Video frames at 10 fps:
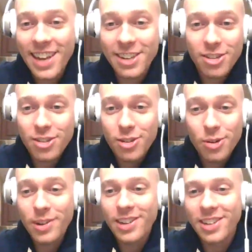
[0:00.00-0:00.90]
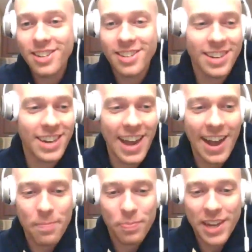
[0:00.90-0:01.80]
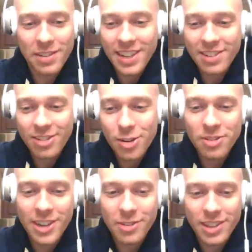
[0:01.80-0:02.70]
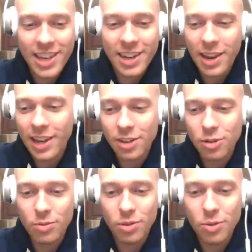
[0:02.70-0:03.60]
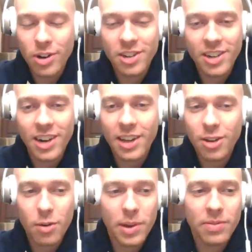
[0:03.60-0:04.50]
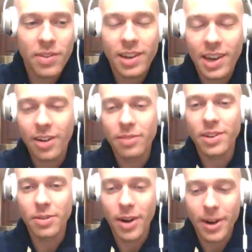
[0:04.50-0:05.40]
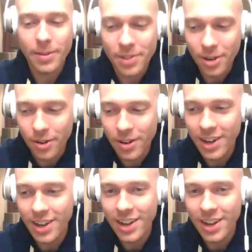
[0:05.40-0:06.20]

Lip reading: Like, just do it. There's no secret thing. And like you already shared, like, you're a big fan of Gary Vee, right? So